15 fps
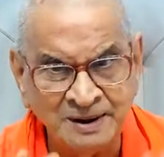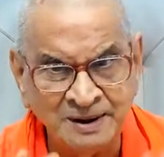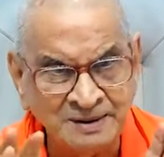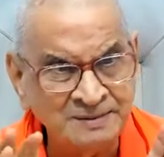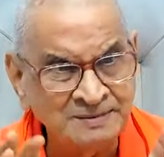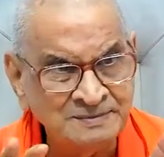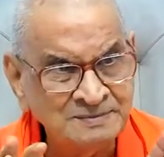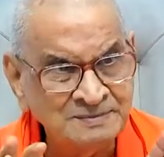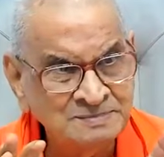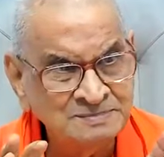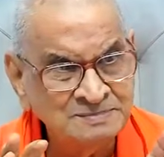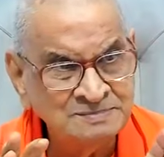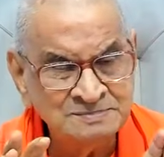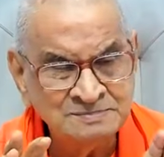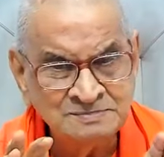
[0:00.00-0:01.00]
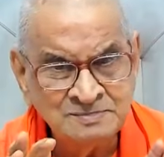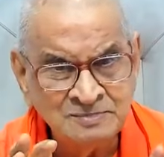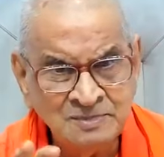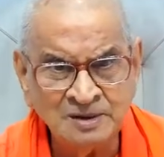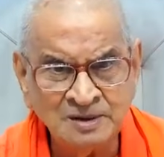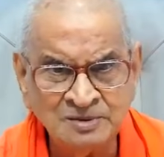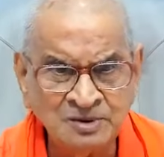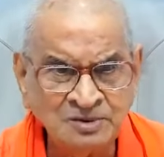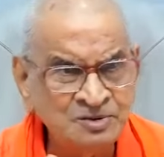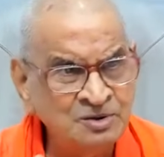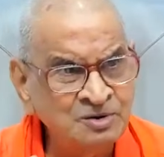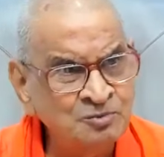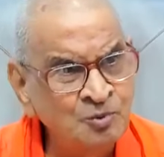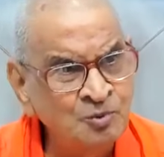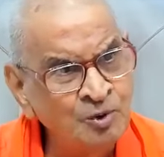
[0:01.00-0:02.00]
there, then this
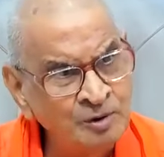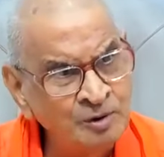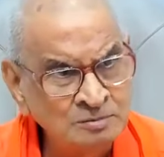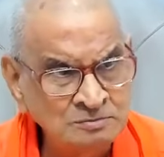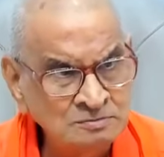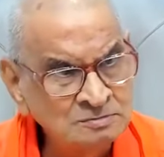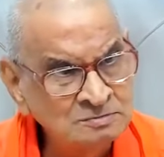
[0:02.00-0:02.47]
is wood.